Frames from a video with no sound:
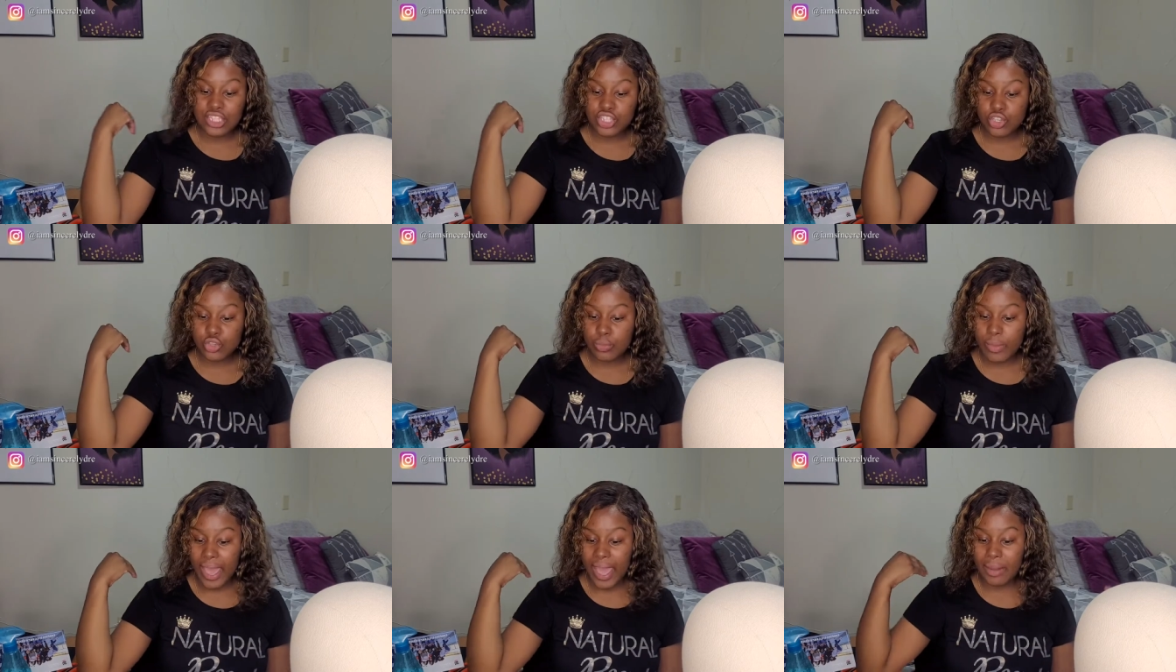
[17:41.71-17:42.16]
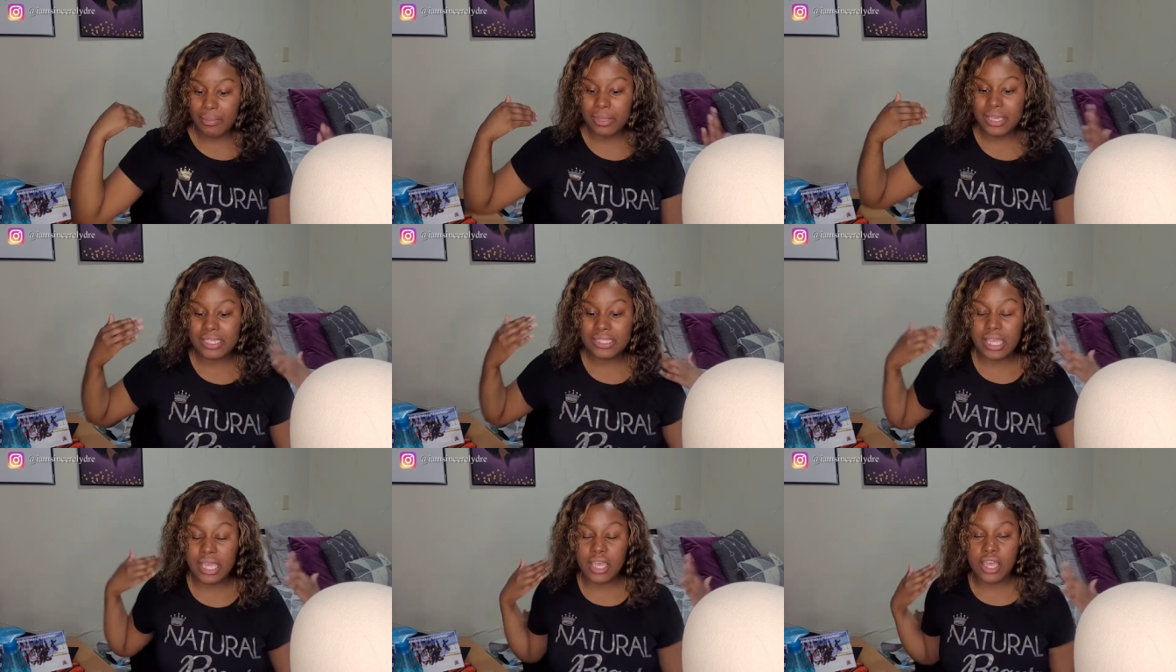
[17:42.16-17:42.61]
too bad
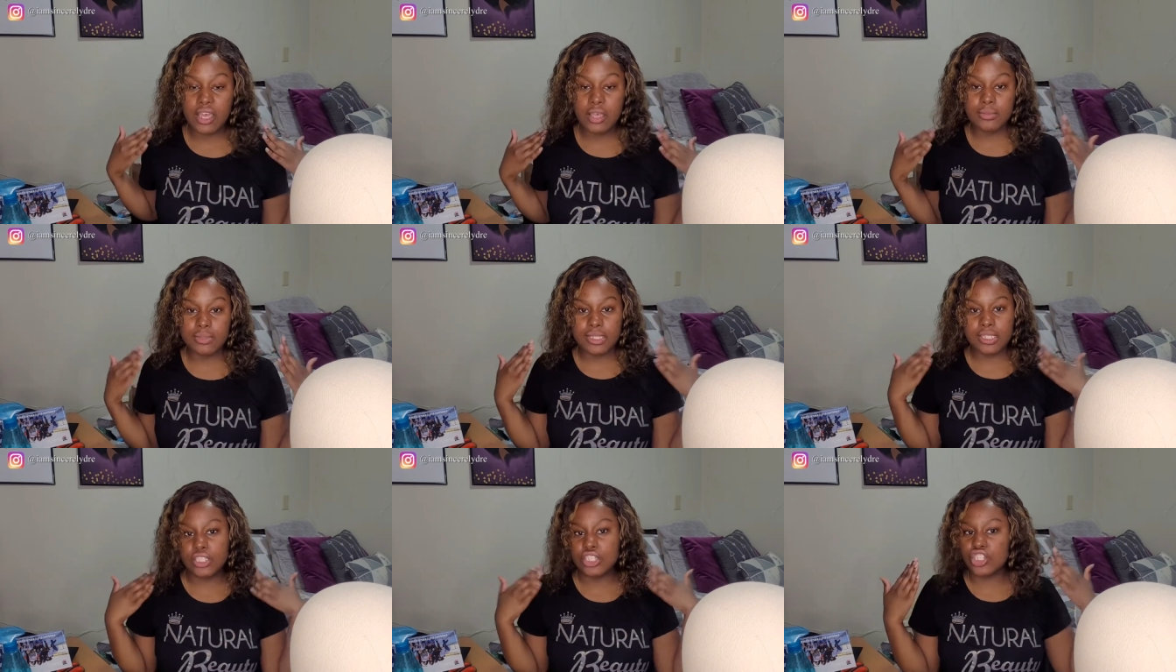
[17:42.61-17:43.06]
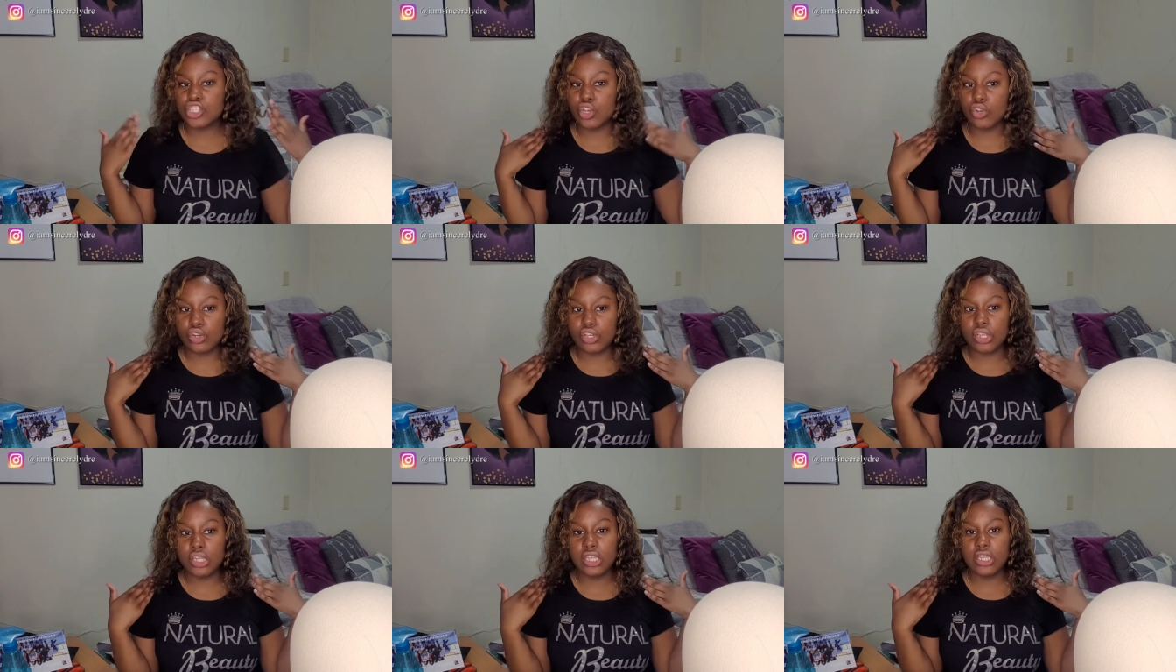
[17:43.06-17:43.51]
because it comes to
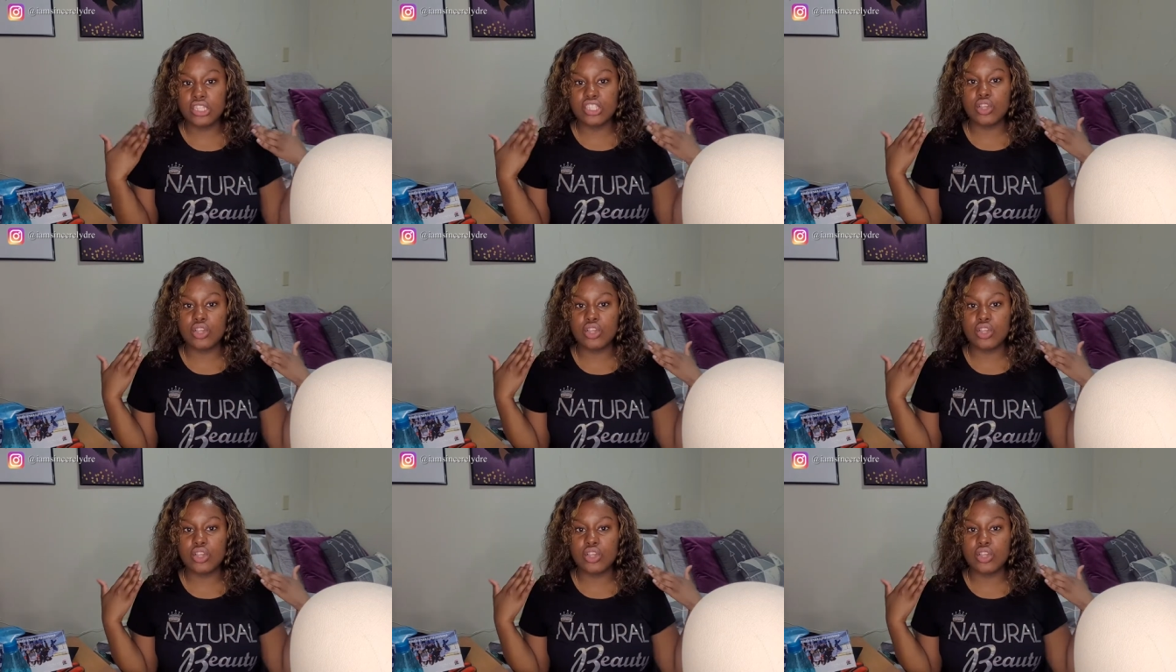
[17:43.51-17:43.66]
shoulder length.